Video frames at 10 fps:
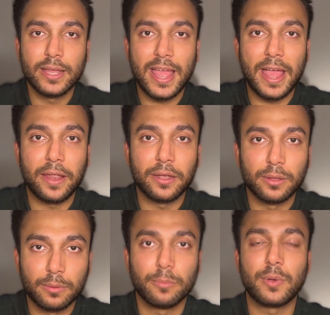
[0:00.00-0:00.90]
And
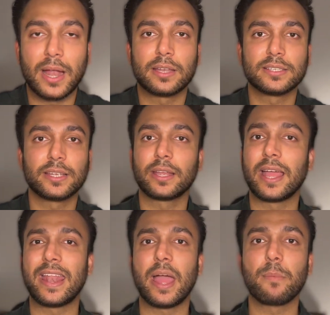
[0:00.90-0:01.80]

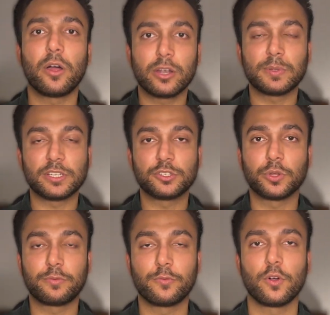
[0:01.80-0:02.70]
I'm 100% sure
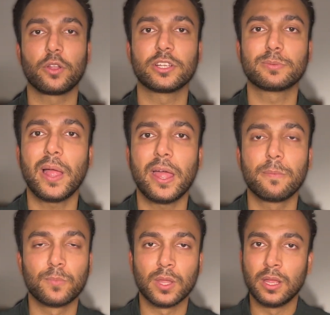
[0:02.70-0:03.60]
if you follow this
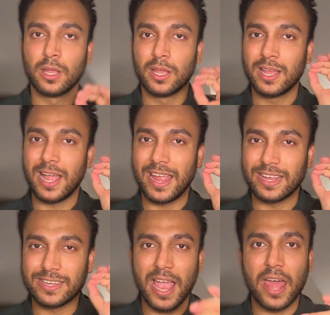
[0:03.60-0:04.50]
plan, I
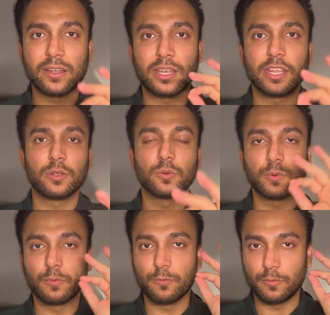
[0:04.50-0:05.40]
guarantee
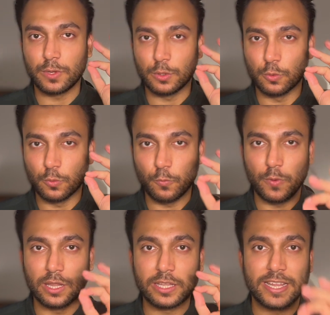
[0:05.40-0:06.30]
you
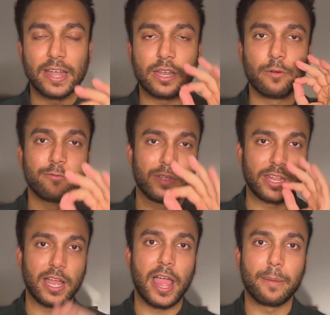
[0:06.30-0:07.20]
will get a very
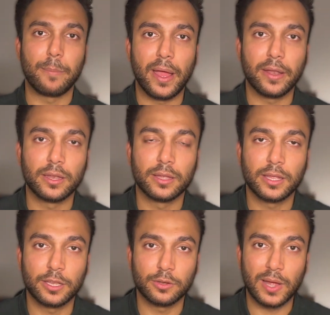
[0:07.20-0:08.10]
high band
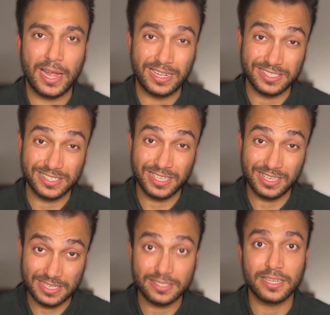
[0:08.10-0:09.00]
in your IELTS listening